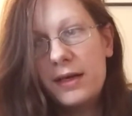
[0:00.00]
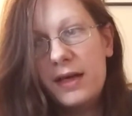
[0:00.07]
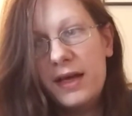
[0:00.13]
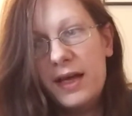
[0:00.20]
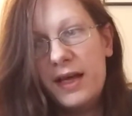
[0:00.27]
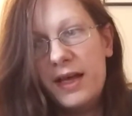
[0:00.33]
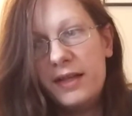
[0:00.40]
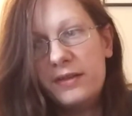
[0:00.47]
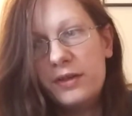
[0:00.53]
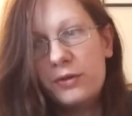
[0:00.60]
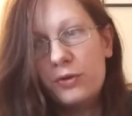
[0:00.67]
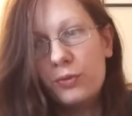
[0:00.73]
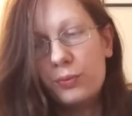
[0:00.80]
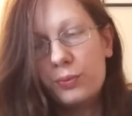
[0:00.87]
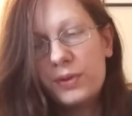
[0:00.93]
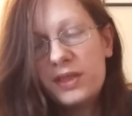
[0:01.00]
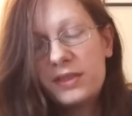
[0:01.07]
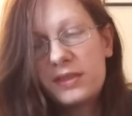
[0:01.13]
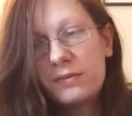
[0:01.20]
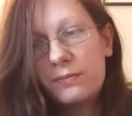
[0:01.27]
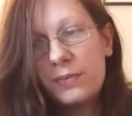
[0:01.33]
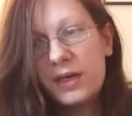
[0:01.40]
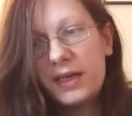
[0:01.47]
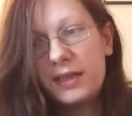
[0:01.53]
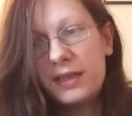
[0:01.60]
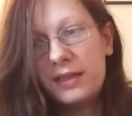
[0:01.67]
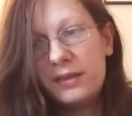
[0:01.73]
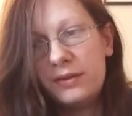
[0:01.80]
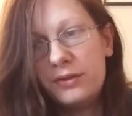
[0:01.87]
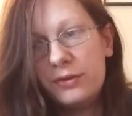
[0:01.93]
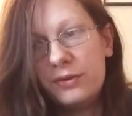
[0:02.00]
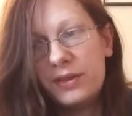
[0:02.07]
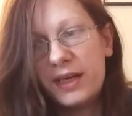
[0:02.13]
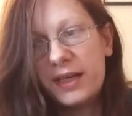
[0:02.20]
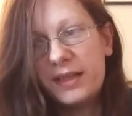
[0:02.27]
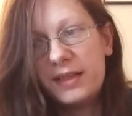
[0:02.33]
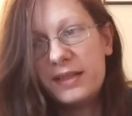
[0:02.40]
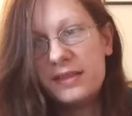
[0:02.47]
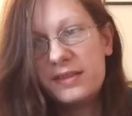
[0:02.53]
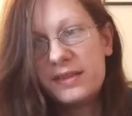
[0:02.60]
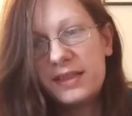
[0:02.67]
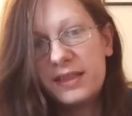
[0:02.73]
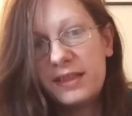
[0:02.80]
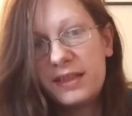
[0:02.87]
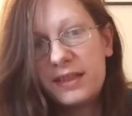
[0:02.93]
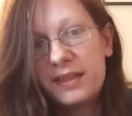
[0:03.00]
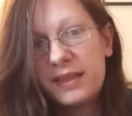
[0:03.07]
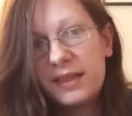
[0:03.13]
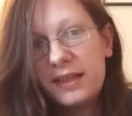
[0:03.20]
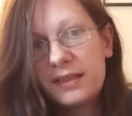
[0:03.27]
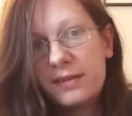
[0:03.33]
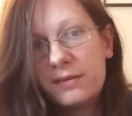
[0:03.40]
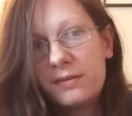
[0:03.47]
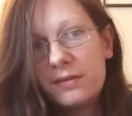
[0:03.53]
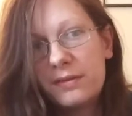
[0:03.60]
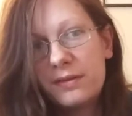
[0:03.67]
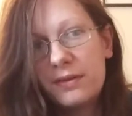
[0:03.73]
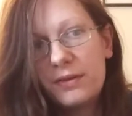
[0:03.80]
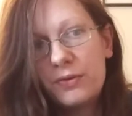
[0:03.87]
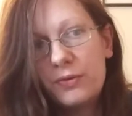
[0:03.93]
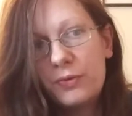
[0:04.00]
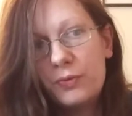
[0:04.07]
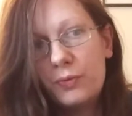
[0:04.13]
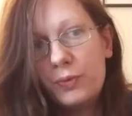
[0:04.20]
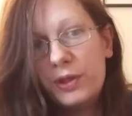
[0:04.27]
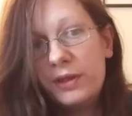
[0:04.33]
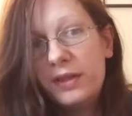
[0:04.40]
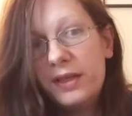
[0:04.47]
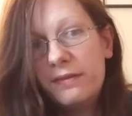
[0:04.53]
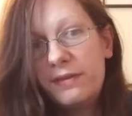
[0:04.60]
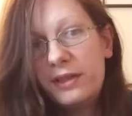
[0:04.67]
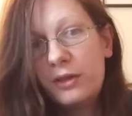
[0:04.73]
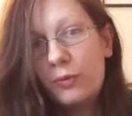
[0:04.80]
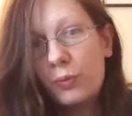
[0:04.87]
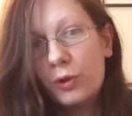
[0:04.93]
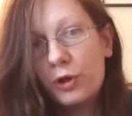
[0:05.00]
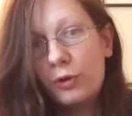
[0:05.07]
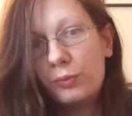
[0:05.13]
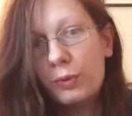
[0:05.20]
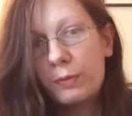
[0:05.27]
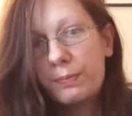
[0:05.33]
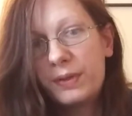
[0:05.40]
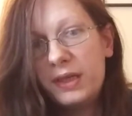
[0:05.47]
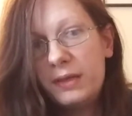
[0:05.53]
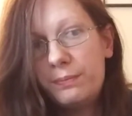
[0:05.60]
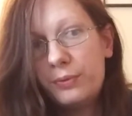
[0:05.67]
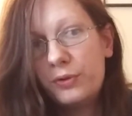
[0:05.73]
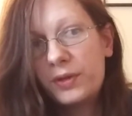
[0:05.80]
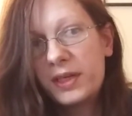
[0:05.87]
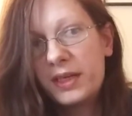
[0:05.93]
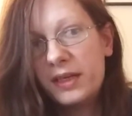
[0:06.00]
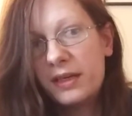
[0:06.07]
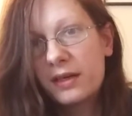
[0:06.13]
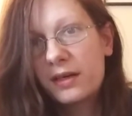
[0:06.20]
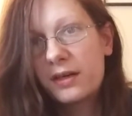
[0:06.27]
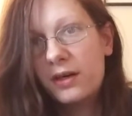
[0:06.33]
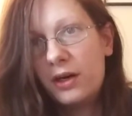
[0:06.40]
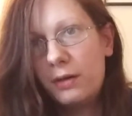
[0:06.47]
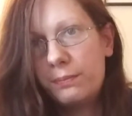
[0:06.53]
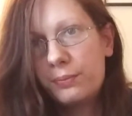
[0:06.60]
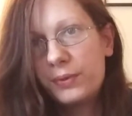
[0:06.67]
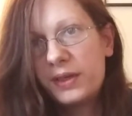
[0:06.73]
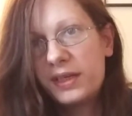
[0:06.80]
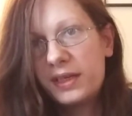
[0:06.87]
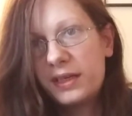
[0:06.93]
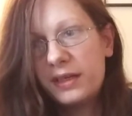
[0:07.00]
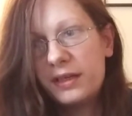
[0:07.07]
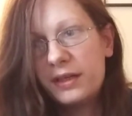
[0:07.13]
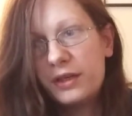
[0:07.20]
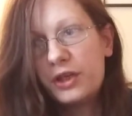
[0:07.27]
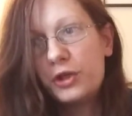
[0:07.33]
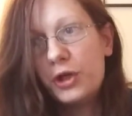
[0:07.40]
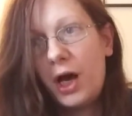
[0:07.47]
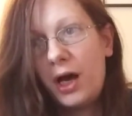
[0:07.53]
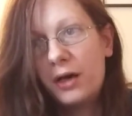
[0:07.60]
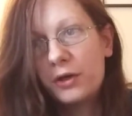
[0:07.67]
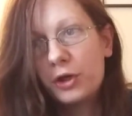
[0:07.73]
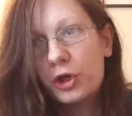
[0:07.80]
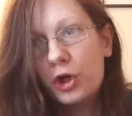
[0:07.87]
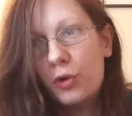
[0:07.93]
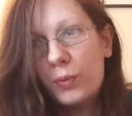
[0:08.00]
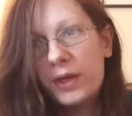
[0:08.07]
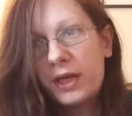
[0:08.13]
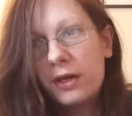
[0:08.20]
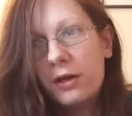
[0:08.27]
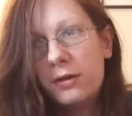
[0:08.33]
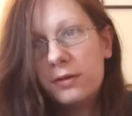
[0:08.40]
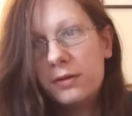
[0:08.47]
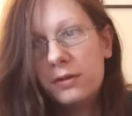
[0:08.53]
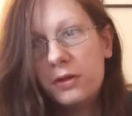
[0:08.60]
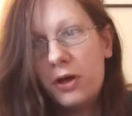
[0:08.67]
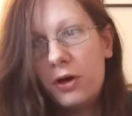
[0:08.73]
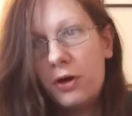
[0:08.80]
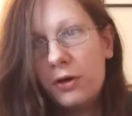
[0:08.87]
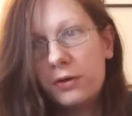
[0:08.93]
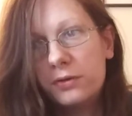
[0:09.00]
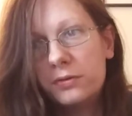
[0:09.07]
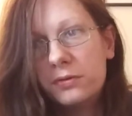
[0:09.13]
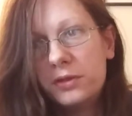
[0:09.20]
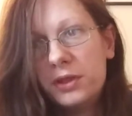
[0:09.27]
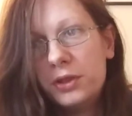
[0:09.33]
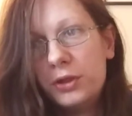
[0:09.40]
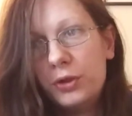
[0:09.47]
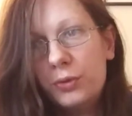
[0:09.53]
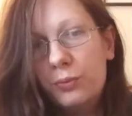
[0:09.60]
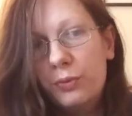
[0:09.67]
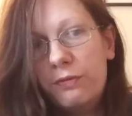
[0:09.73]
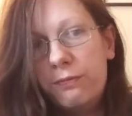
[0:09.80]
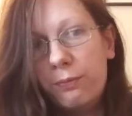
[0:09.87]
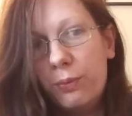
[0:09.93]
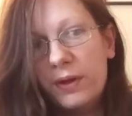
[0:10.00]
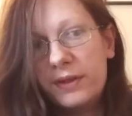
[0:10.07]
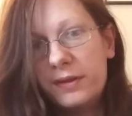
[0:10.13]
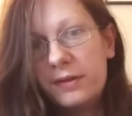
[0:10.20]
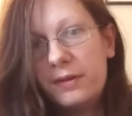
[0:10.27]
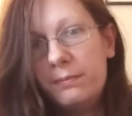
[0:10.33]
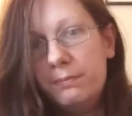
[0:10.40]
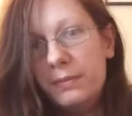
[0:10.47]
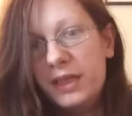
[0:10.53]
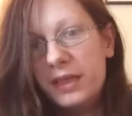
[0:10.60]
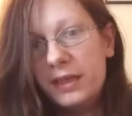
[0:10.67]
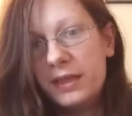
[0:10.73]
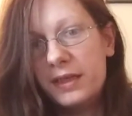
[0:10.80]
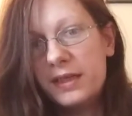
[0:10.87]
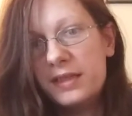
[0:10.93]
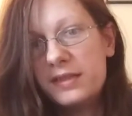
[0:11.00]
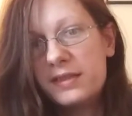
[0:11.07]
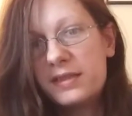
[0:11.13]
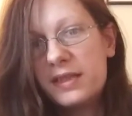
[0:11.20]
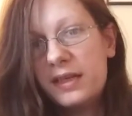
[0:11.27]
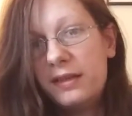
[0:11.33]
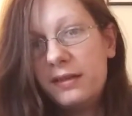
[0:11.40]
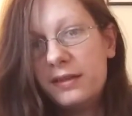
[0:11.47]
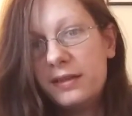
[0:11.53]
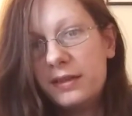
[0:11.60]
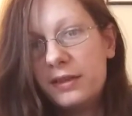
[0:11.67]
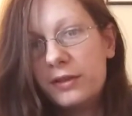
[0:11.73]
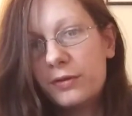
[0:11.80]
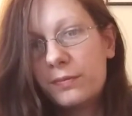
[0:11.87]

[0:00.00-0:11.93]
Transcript: And the reason why they do that is we live in a world where people can't comprehend not going along with what the media is telling you.